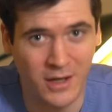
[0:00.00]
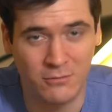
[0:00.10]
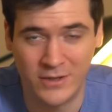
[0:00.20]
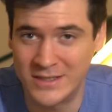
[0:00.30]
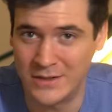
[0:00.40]
a
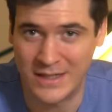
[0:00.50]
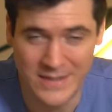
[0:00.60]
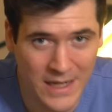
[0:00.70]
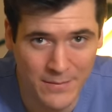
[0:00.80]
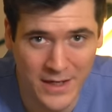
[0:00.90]
risk of
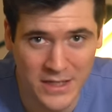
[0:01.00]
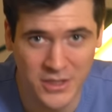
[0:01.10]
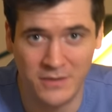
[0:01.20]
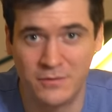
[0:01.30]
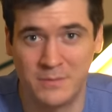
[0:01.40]

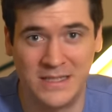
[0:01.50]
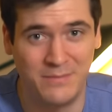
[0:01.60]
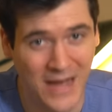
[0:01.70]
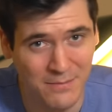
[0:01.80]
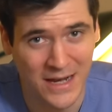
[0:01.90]
contamination from these
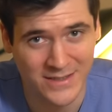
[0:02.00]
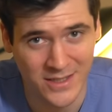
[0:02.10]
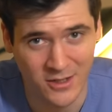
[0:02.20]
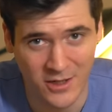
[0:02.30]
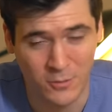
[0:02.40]
bad
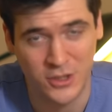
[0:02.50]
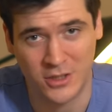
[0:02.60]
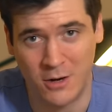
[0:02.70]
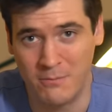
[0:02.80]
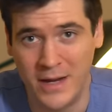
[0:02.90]
bacteria which
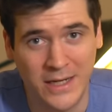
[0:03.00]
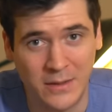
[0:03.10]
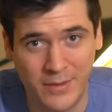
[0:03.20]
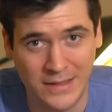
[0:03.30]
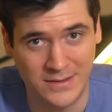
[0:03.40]
are
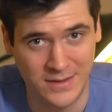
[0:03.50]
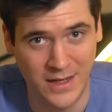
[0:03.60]
making pets